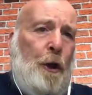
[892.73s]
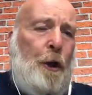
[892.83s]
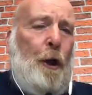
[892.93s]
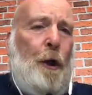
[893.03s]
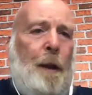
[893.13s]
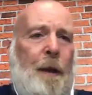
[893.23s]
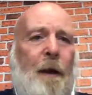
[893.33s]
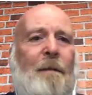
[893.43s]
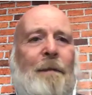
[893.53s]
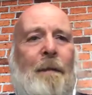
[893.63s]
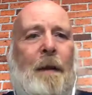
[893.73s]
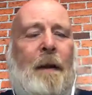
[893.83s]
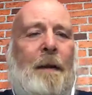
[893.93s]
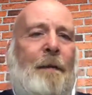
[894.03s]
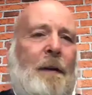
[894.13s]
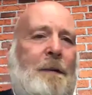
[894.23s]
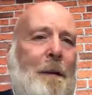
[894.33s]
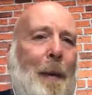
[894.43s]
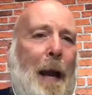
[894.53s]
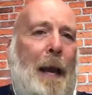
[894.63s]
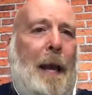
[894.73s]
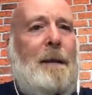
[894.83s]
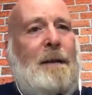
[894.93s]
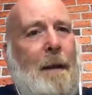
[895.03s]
early enough and they're leaving it to the back end.